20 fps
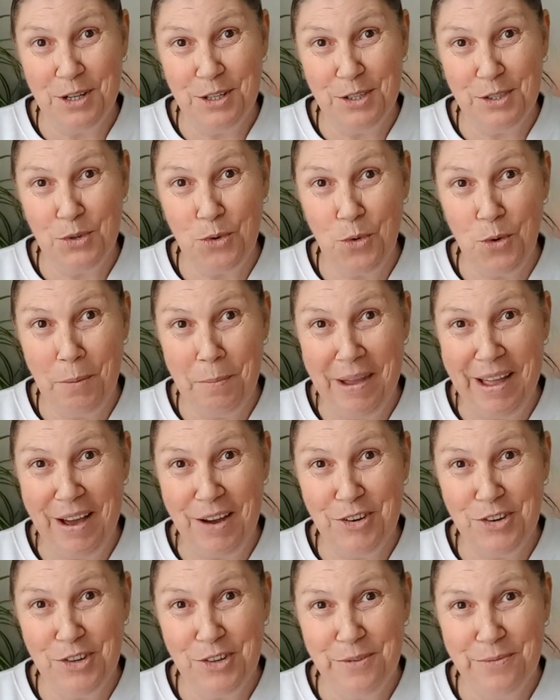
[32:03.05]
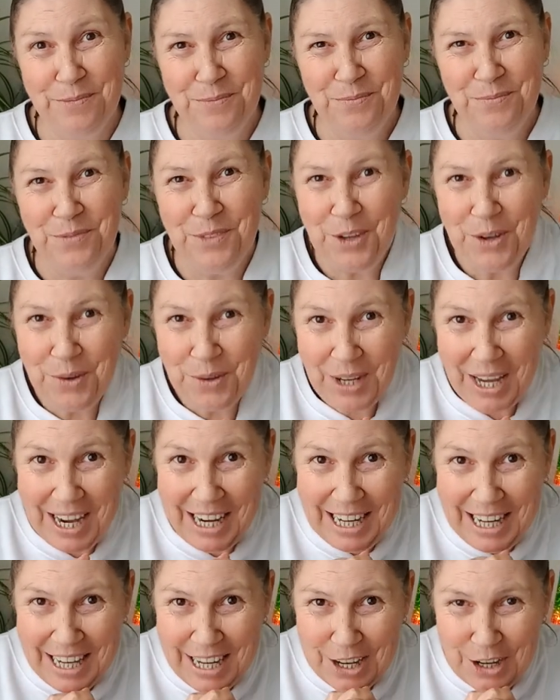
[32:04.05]
is all about, okay,
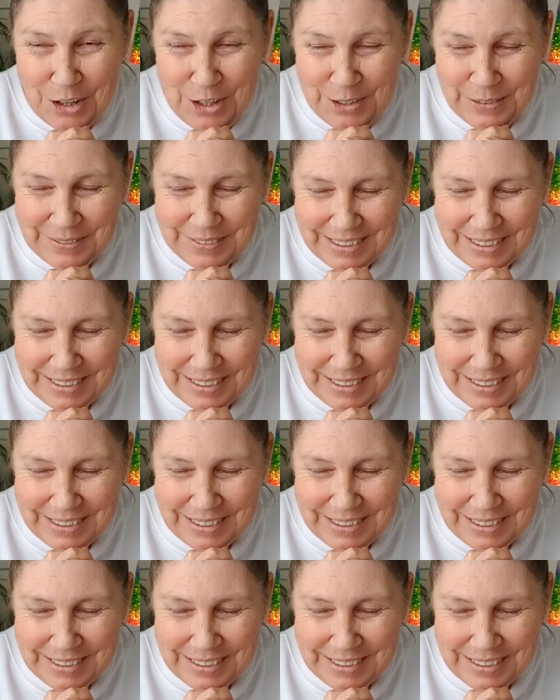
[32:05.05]
Leo?